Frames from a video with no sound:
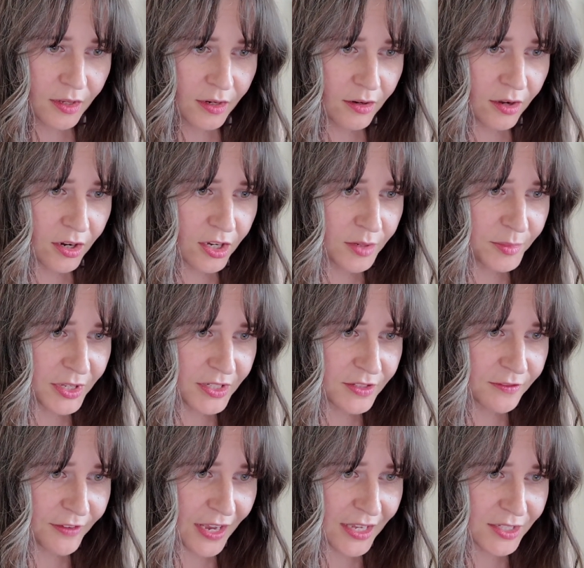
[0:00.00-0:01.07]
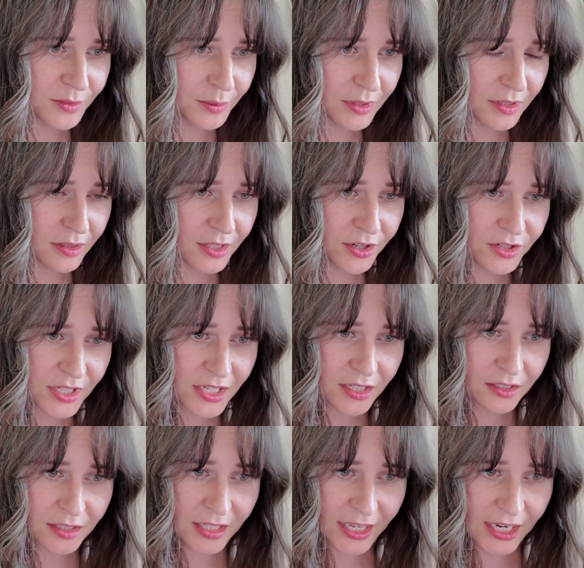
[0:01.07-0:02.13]
not going to be as fast with it. There's
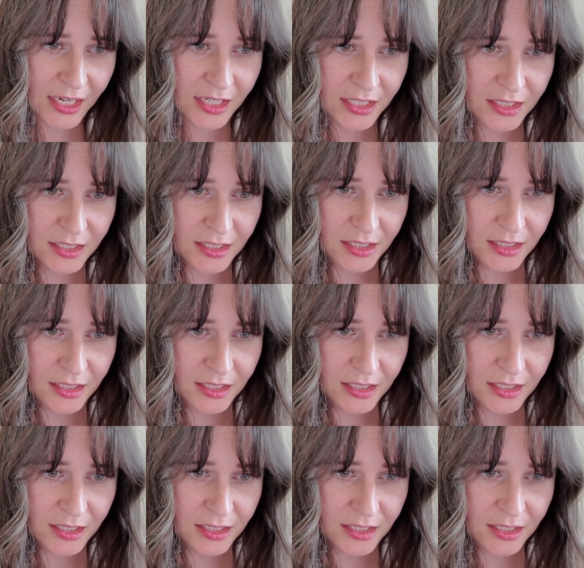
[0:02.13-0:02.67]
Eagle Lake.